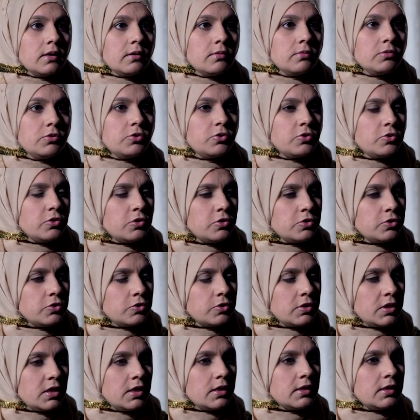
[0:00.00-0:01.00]
you
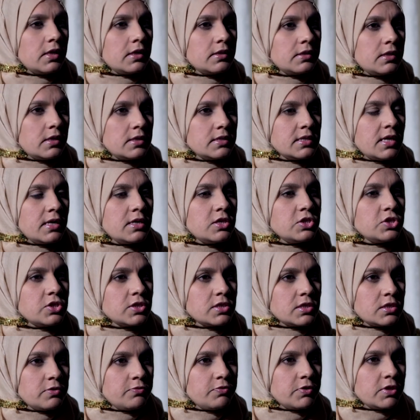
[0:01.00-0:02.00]
think that there's any
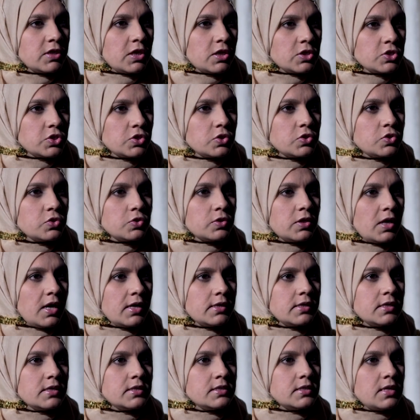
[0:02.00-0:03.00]
justification to
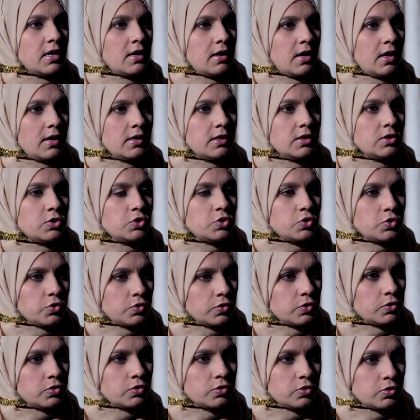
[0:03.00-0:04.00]
that? Is there any
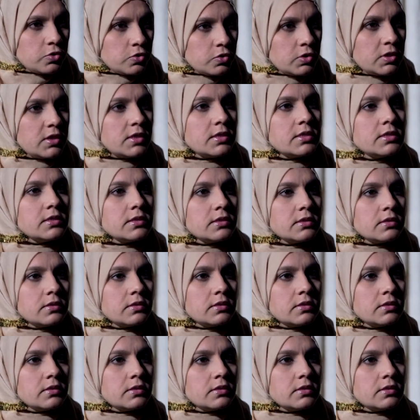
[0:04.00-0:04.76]
truth to this?